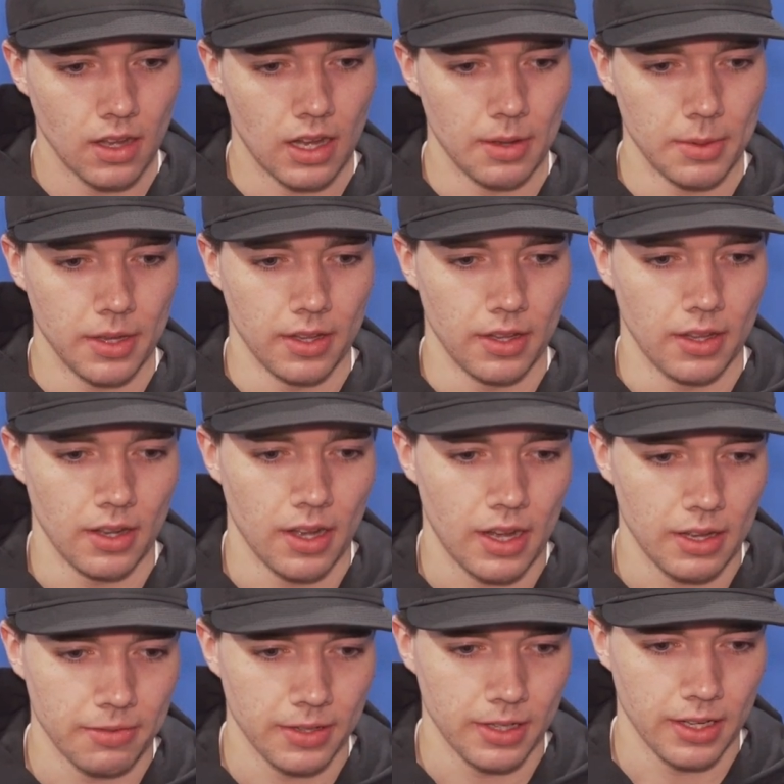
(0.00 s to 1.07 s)
I mean,
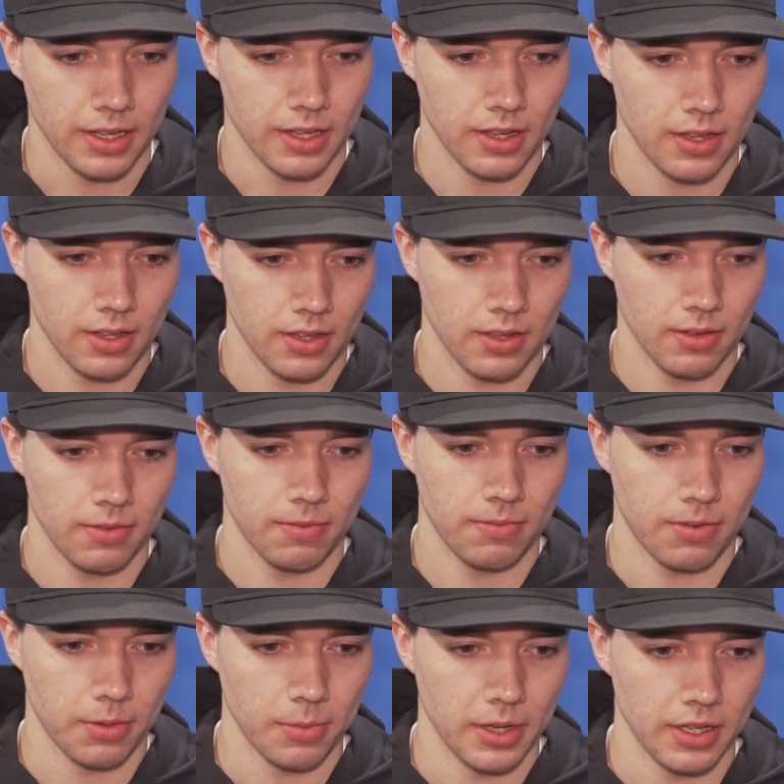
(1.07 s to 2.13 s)
I feel like
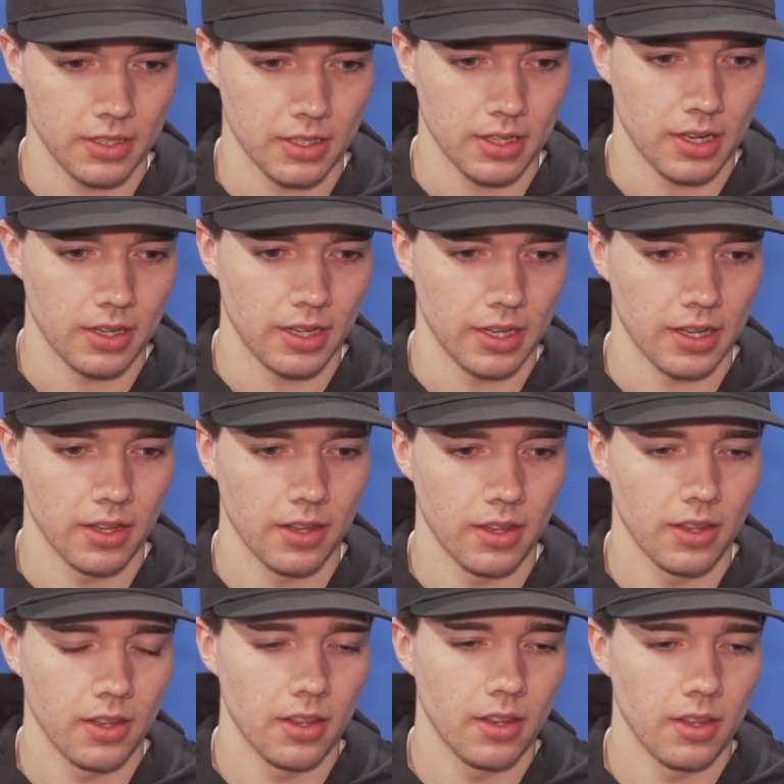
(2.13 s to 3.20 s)
for me, it's kind of like
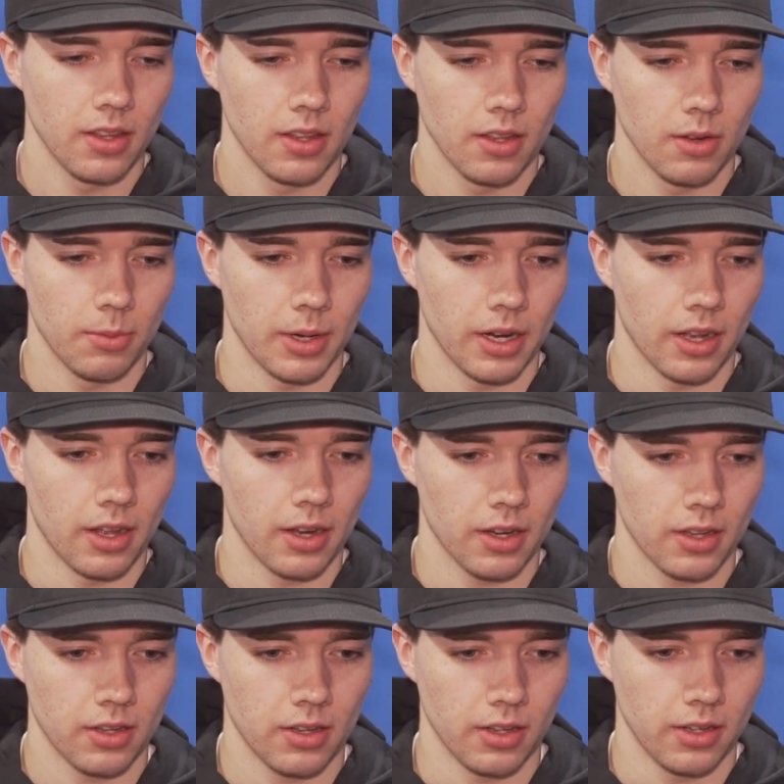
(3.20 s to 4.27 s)
when I
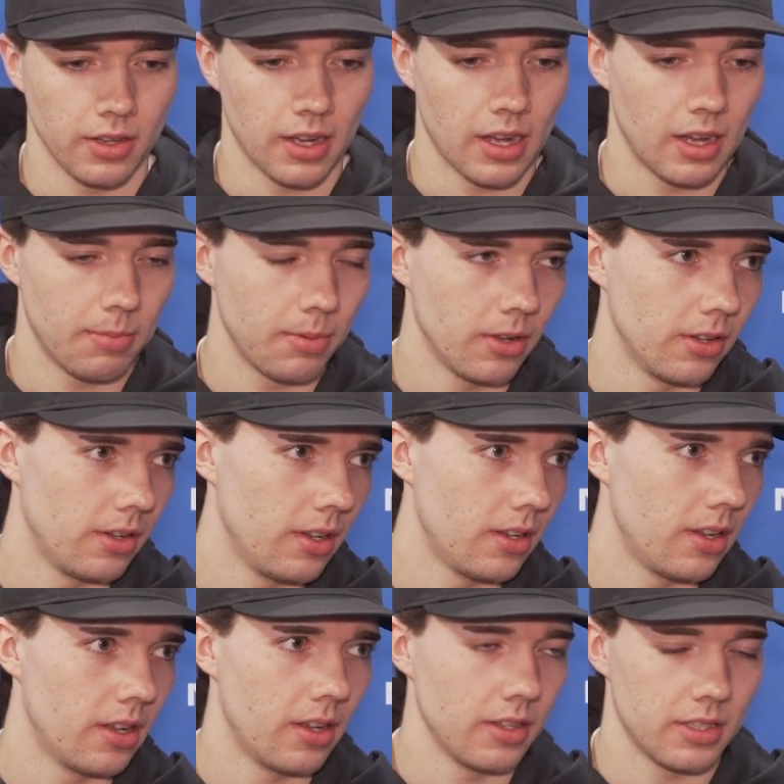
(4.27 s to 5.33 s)
got called up,
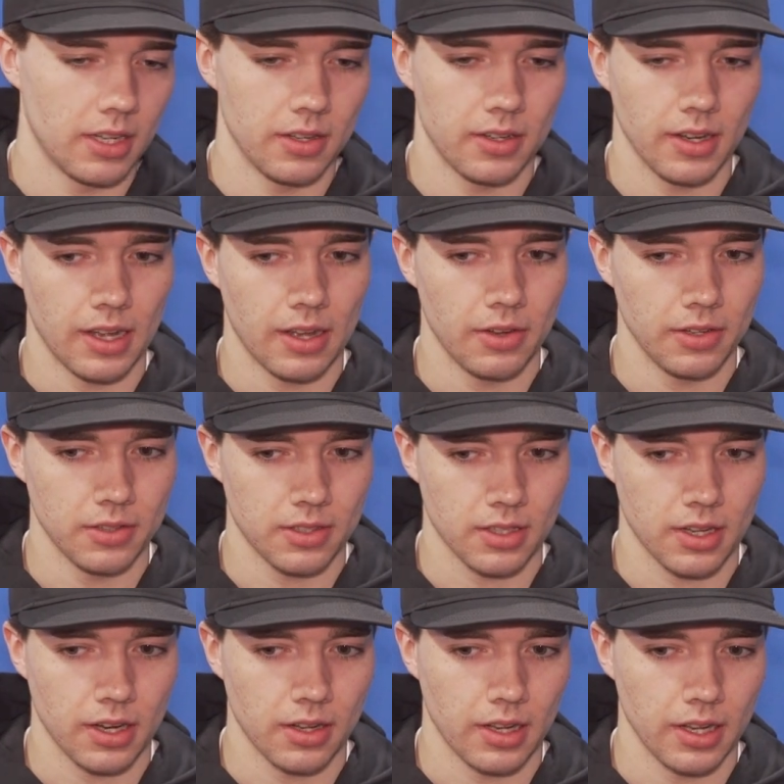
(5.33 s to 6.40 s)
sent down, it's
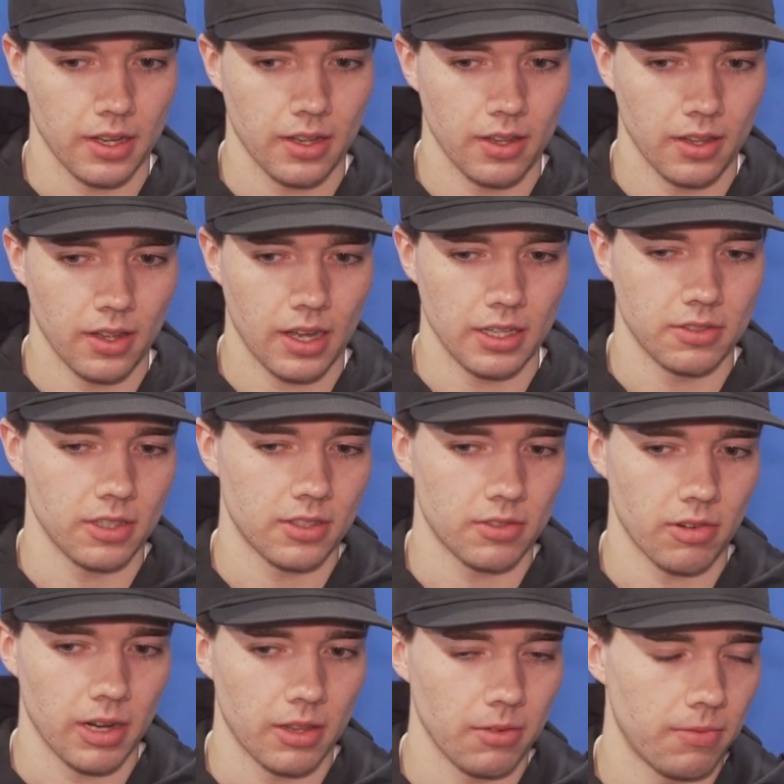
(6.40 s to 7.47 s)
kind of like I just
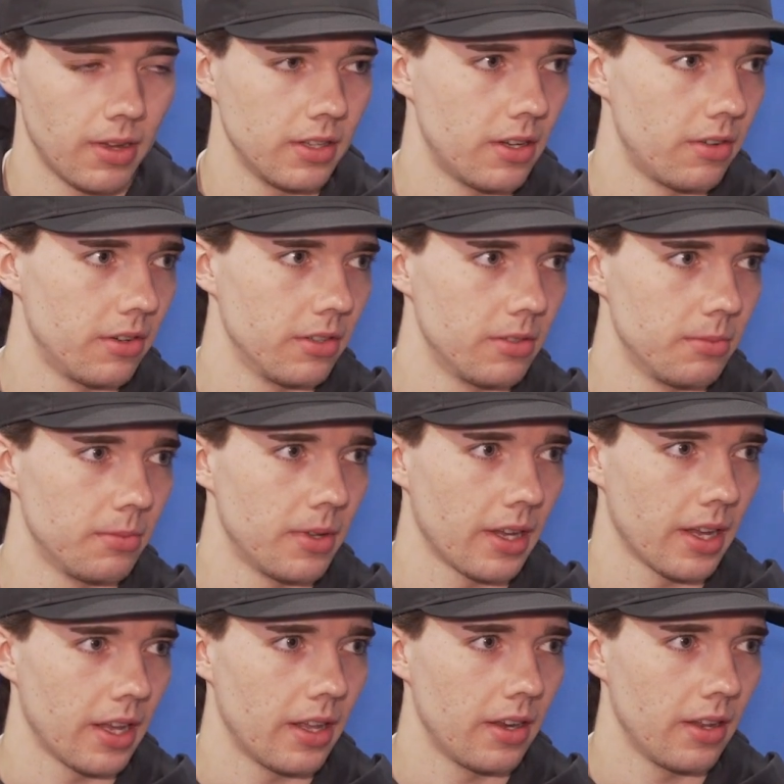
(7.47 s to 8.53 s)
tried to find the rhythm
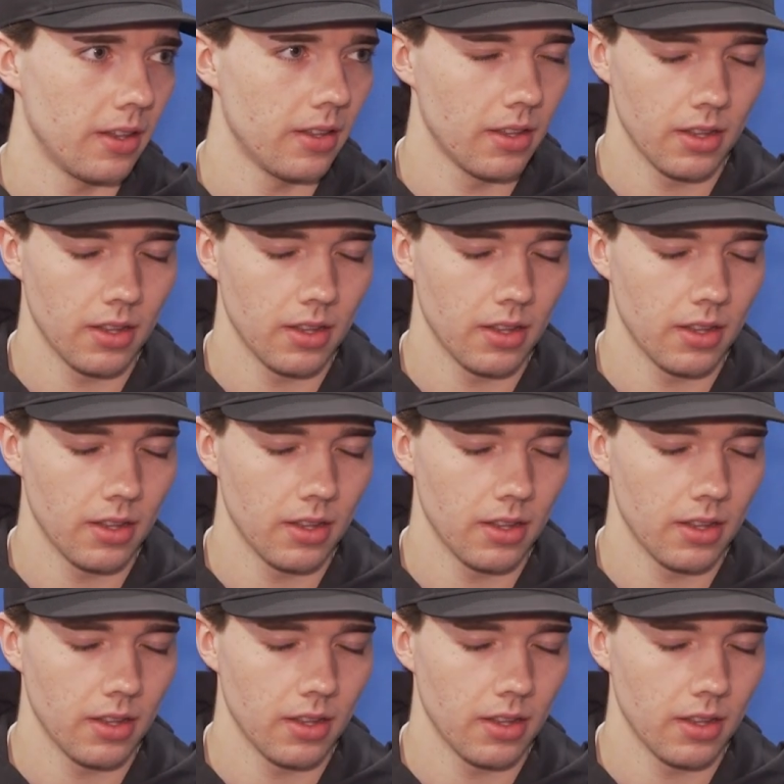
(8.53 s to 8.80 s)
again.